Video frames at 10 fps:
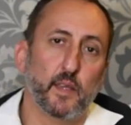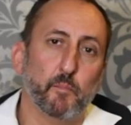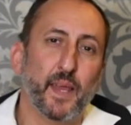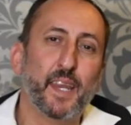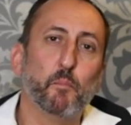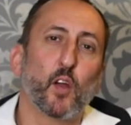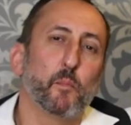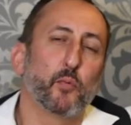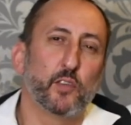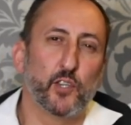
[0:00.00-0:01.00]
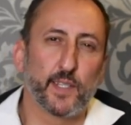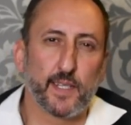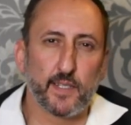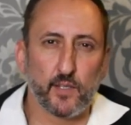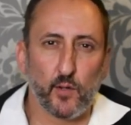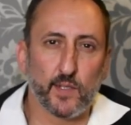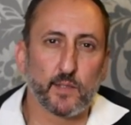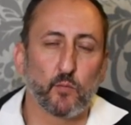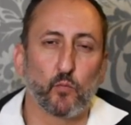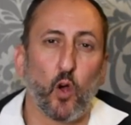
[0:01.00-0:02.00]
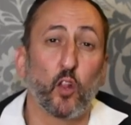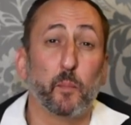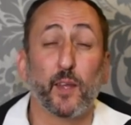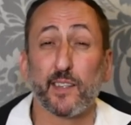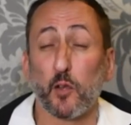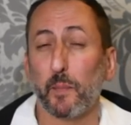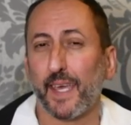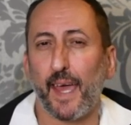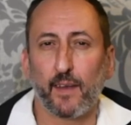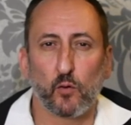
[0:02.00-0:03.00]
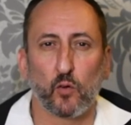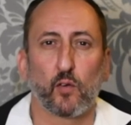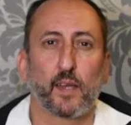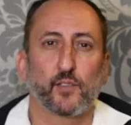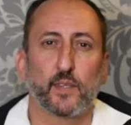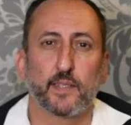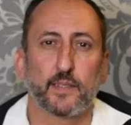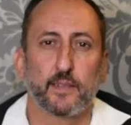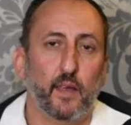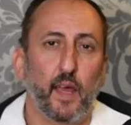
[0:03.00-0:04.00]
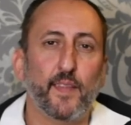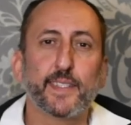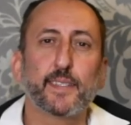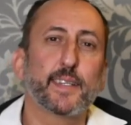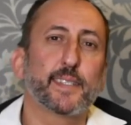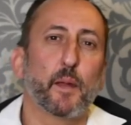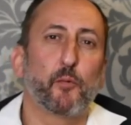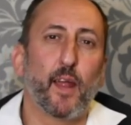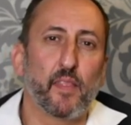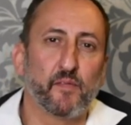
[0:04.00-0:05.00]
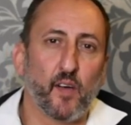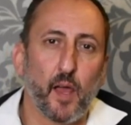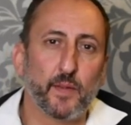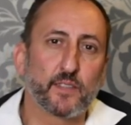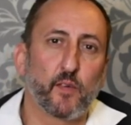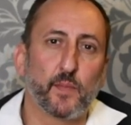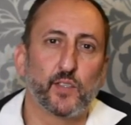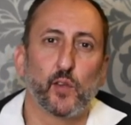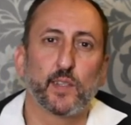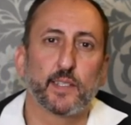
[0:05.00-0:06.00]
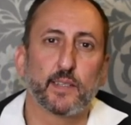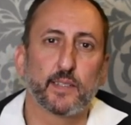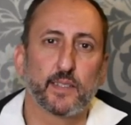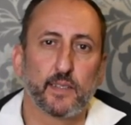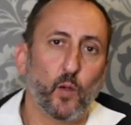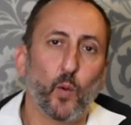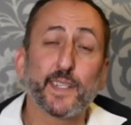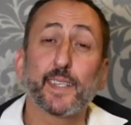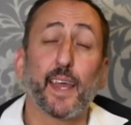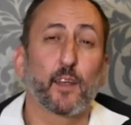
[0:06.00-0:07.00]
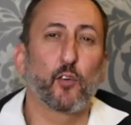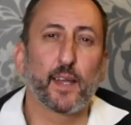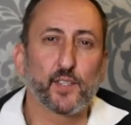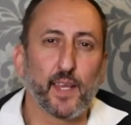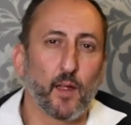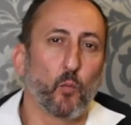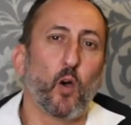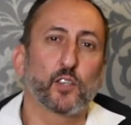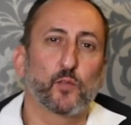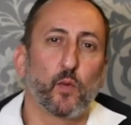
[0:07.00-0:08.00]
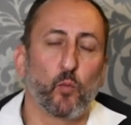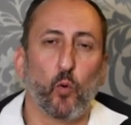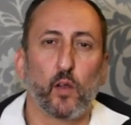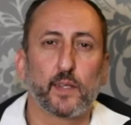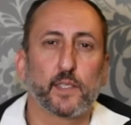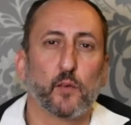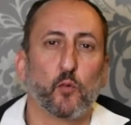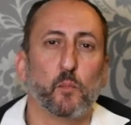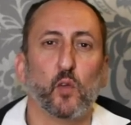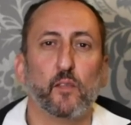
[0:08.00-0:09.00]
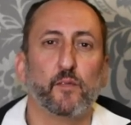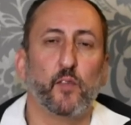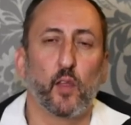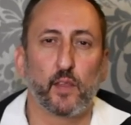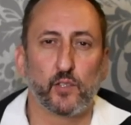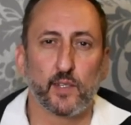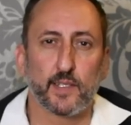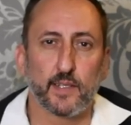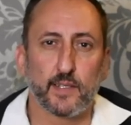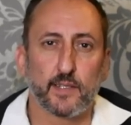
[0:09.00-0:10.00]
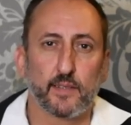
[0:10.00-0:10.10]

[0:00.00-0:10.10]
Many modern producers use roller mills or mechanical crushers, and this is to separate the fibers from the juices. Once they are crushed, they are washed with water to remove further juices.